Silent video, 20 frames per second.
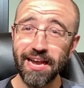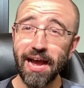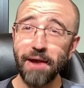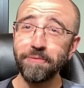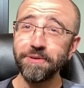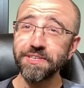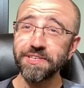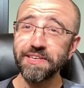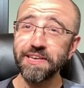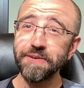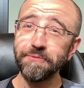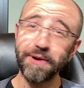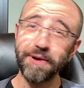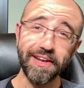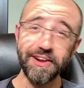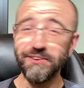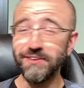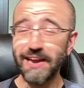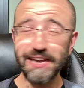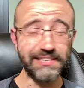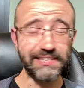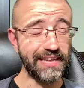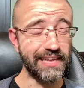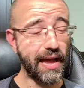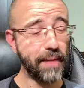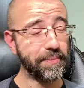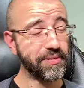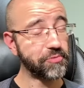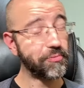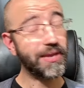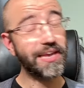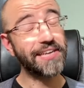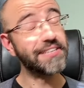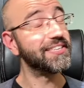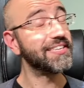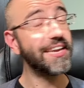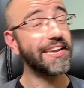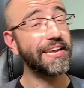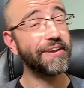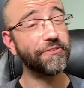I will see you all here next time as we
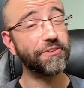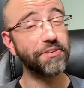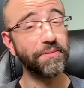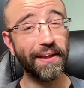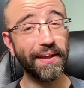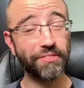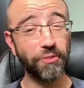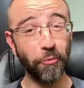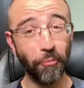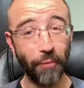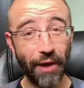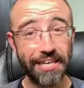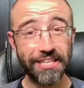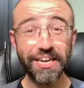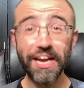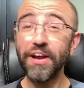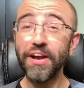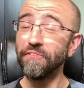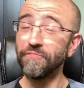continue to make the wait